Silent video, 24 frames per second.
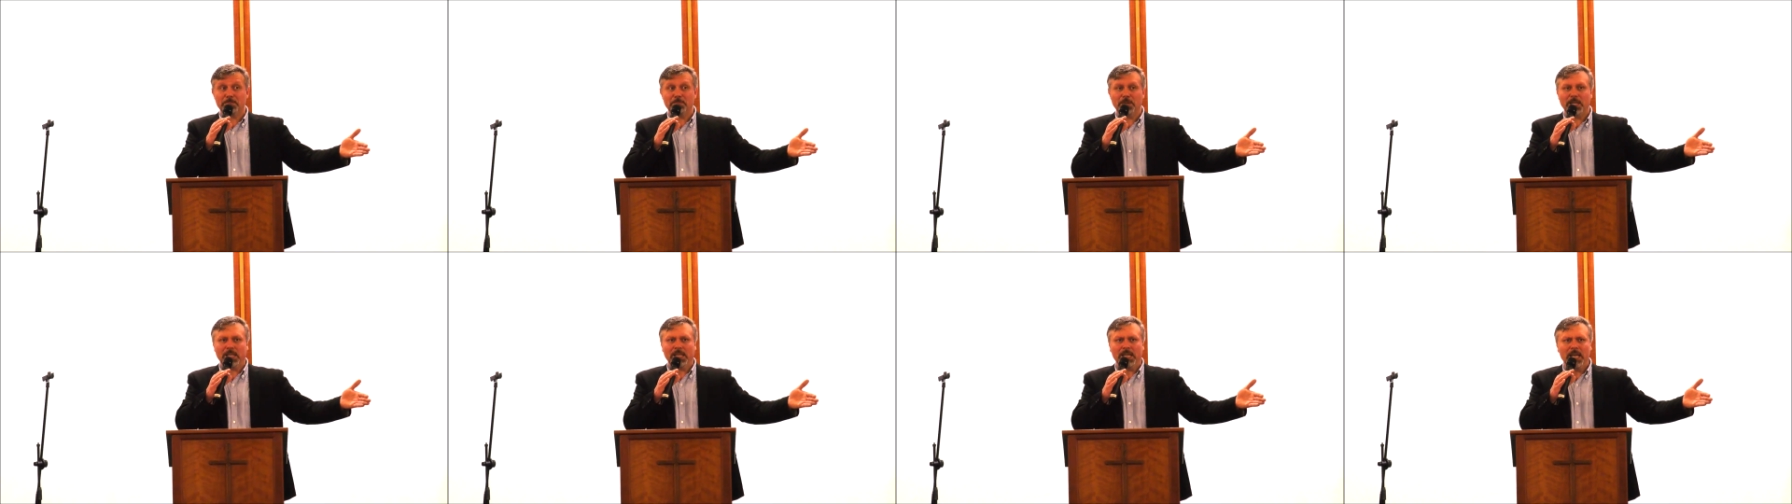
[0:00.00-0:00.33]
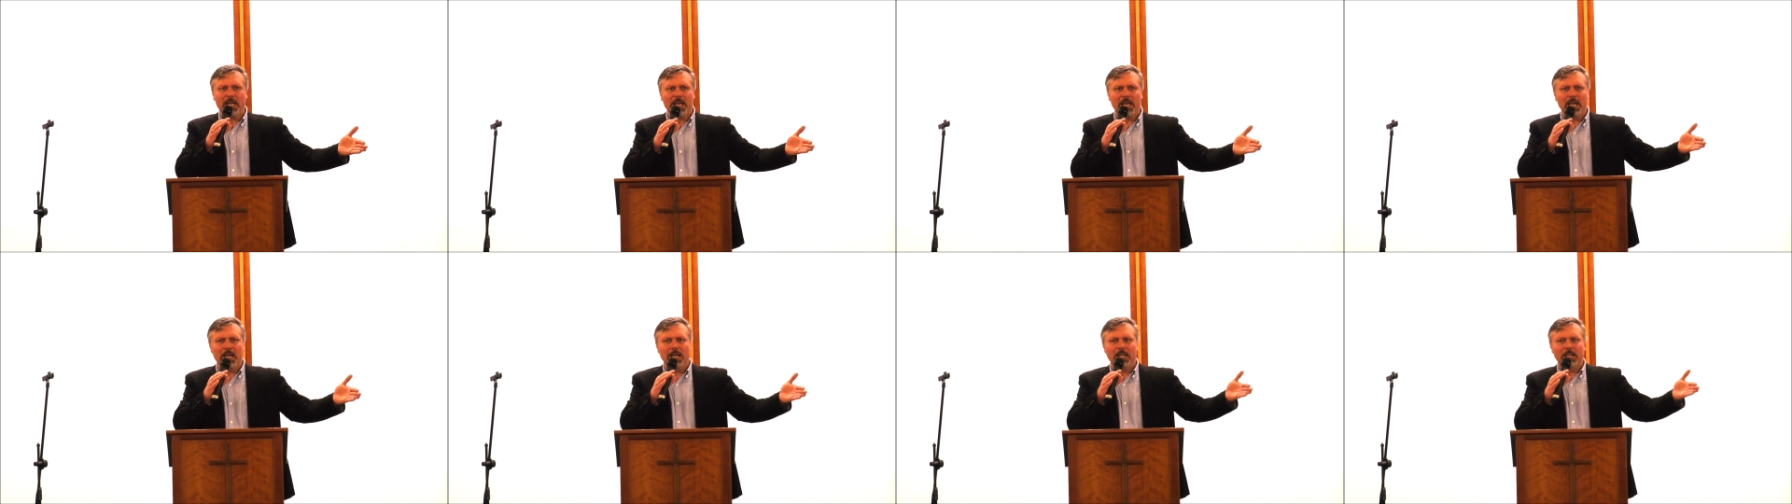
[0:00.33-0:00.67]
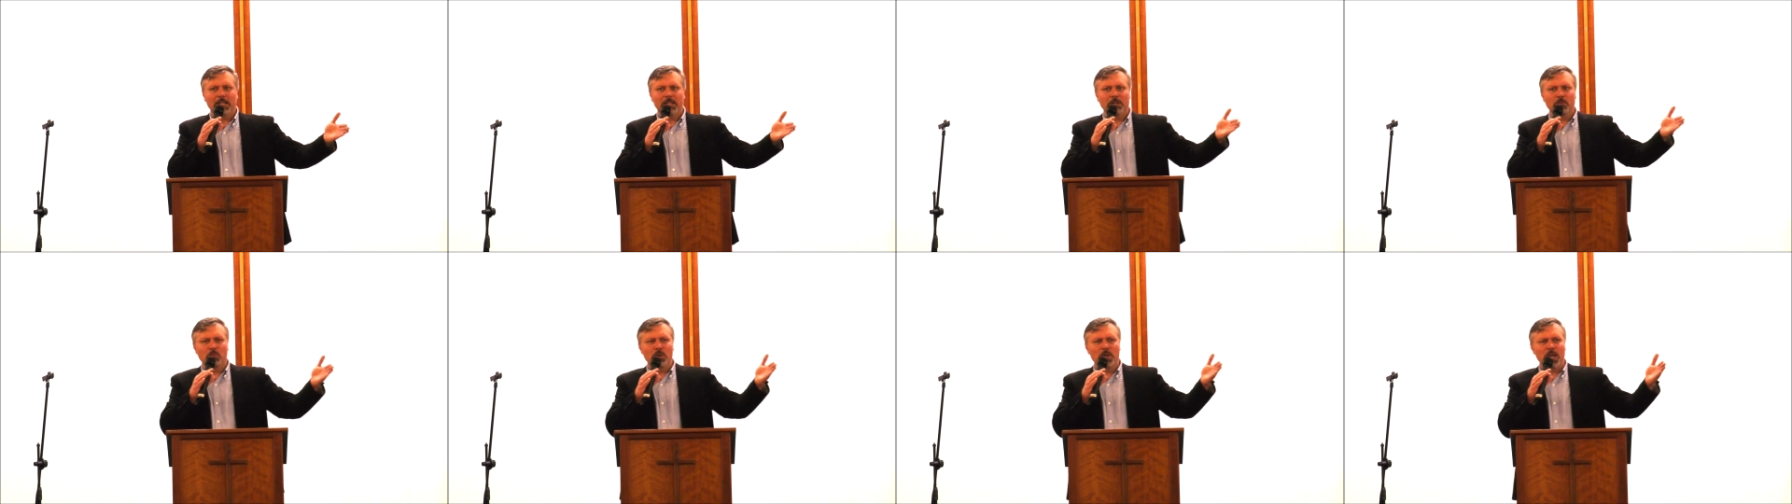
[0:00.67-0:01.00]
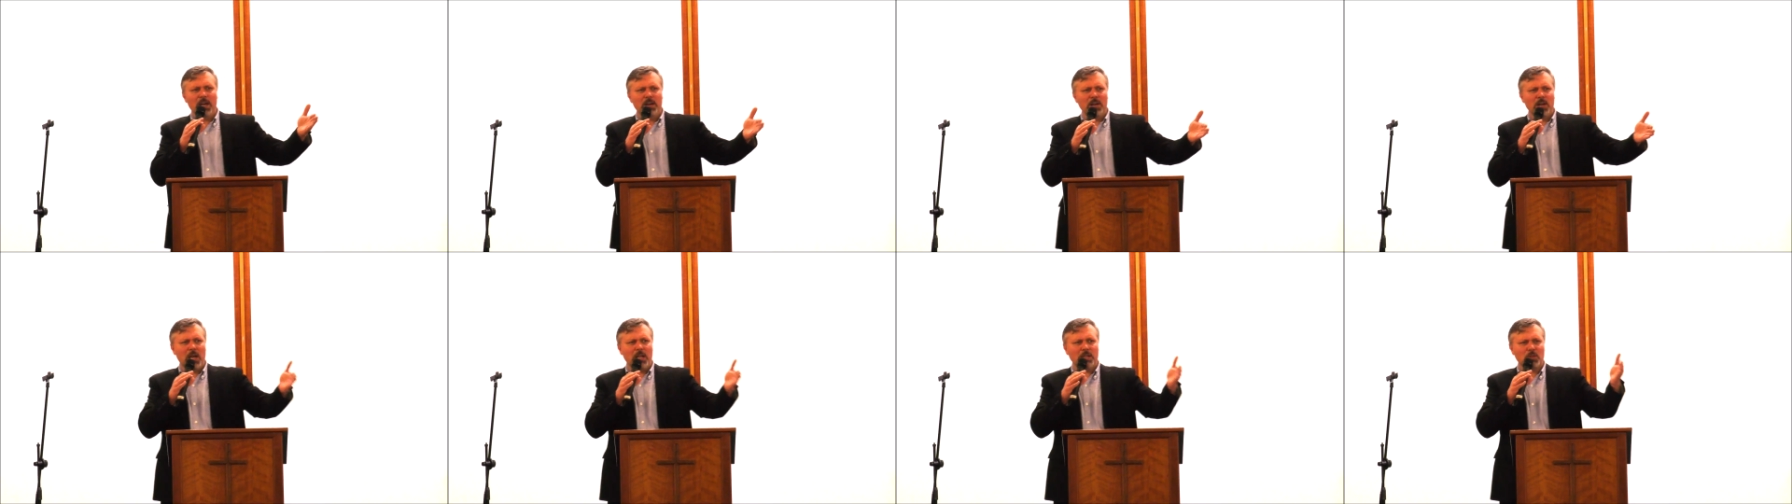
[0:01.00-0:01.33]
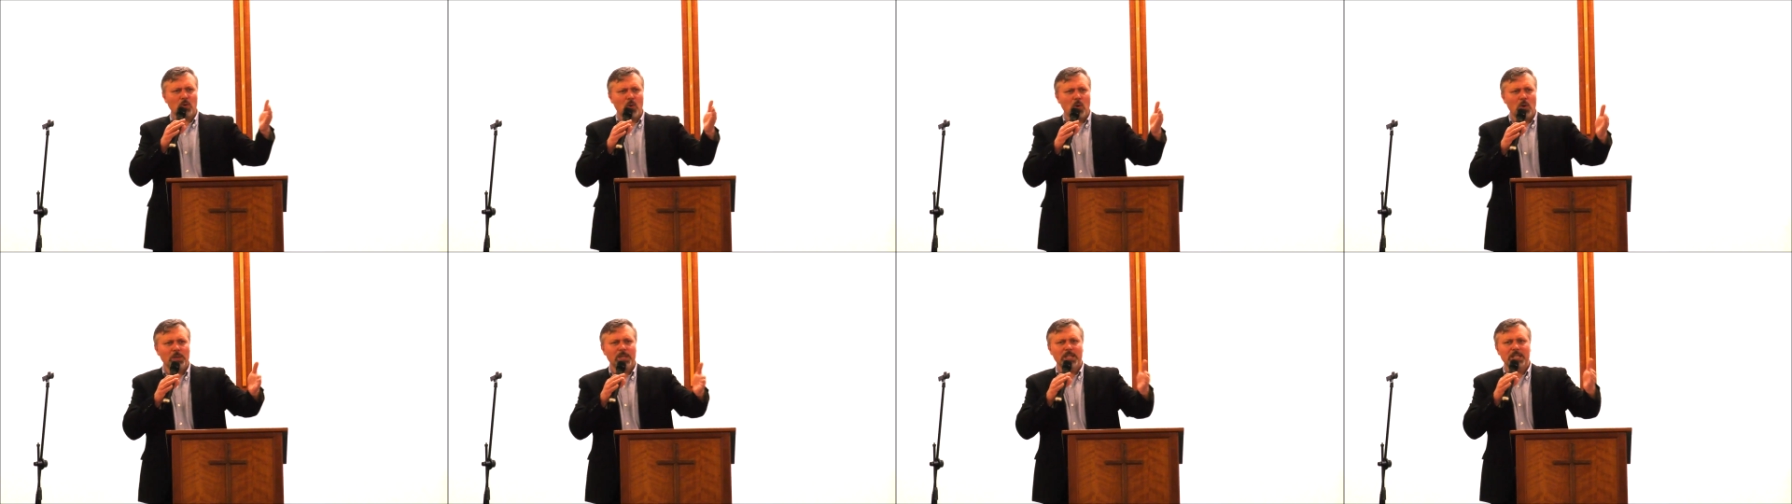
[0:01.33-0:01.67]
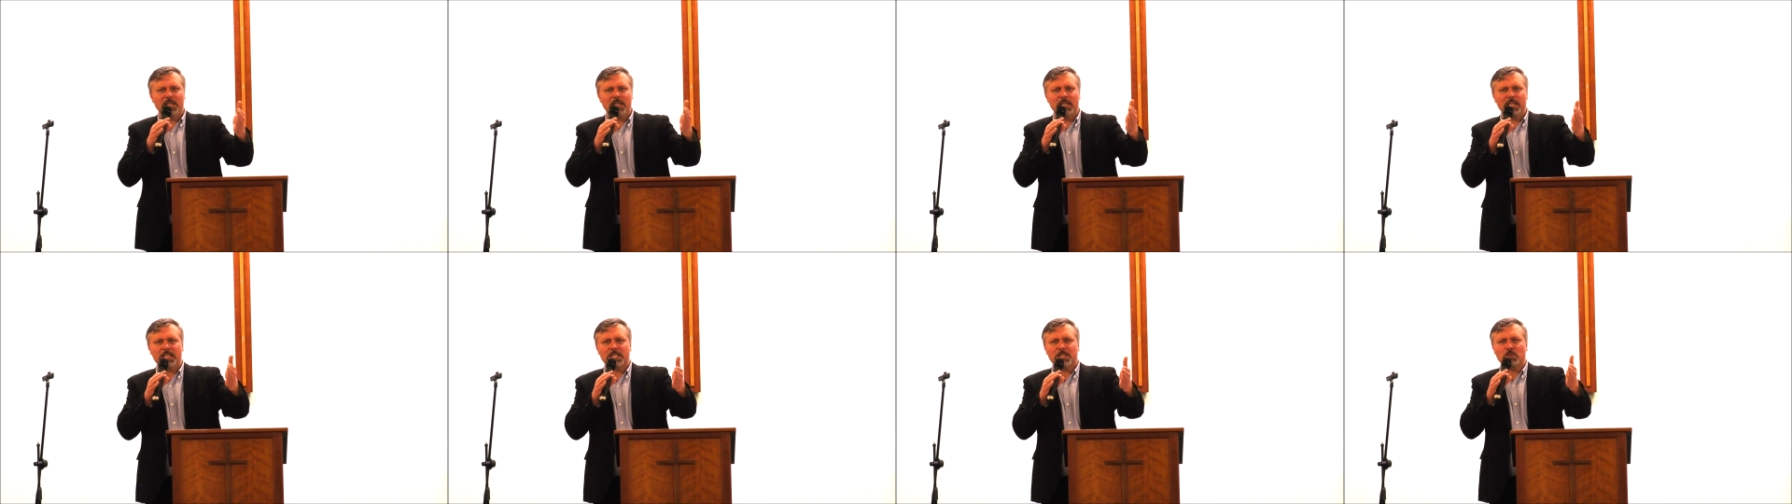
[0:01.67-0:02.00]
but we are not called
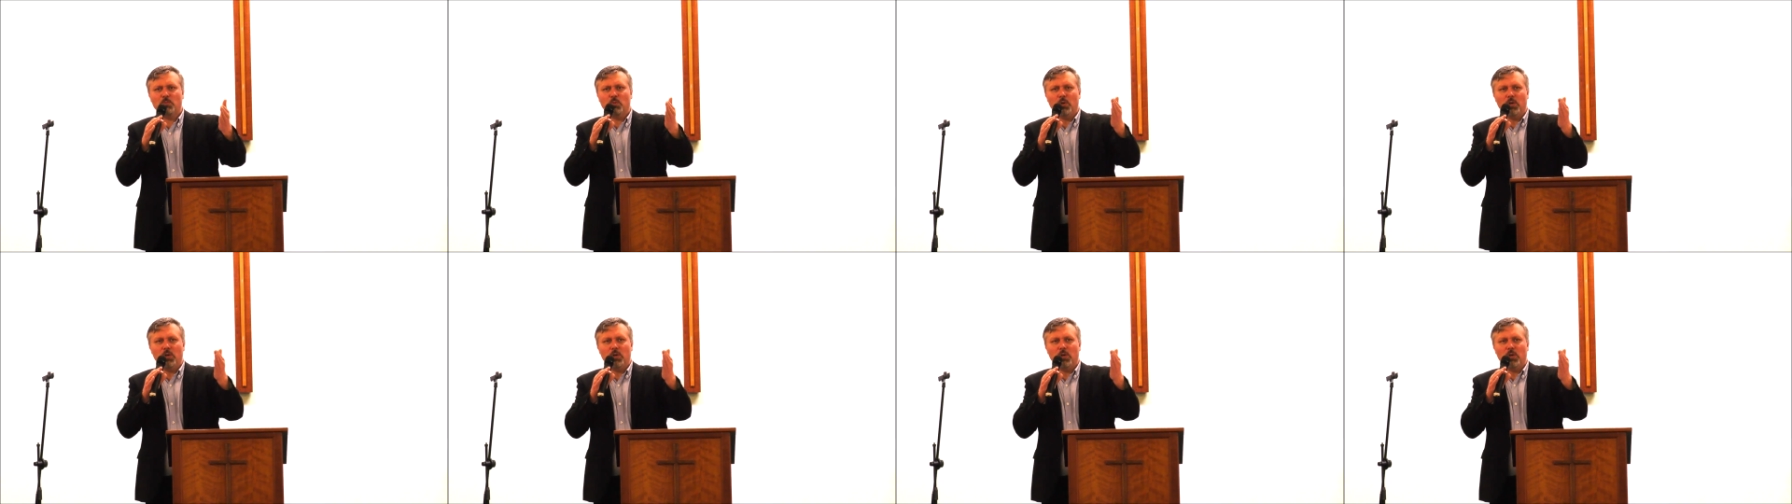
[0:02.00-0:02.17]
in this